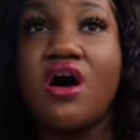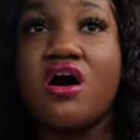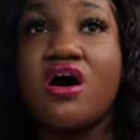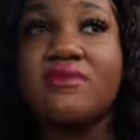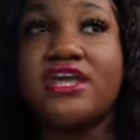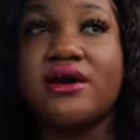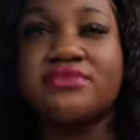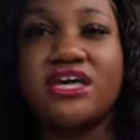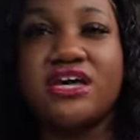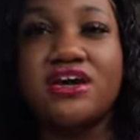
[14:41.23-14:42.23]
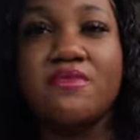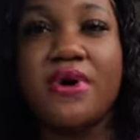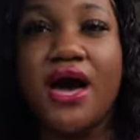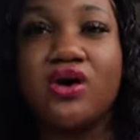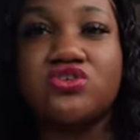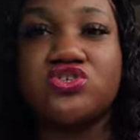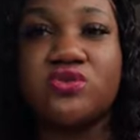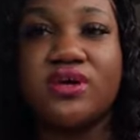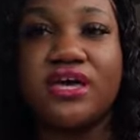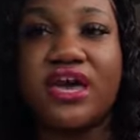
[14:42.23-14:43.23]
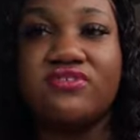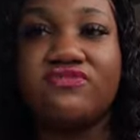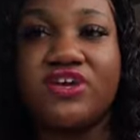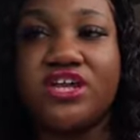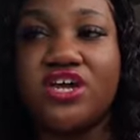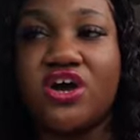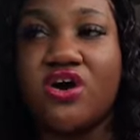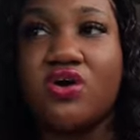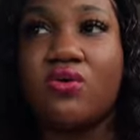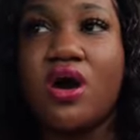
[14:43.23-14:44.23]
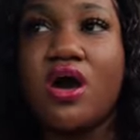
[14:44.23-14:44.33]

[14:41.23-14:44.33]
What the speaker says: and I'm thinking about doing a video